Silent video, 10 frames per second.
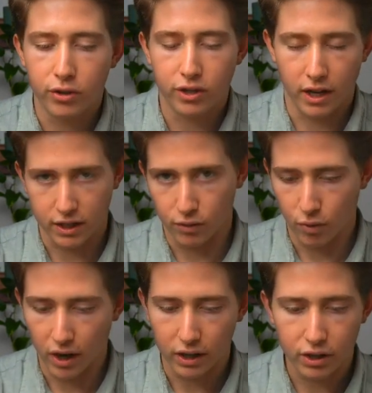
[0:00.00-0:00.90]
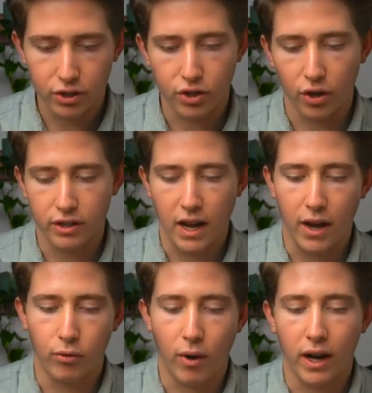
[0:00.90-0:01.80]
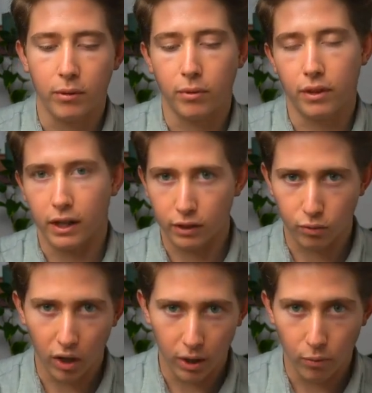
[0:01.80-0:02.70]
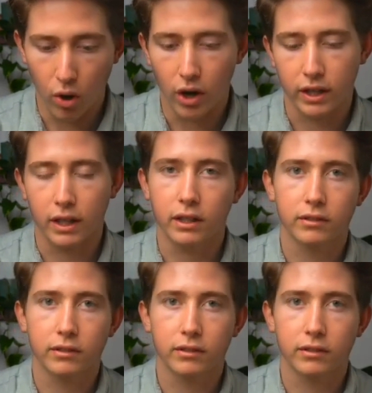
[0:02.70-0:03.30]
section where I can just jot down random things while I'm working,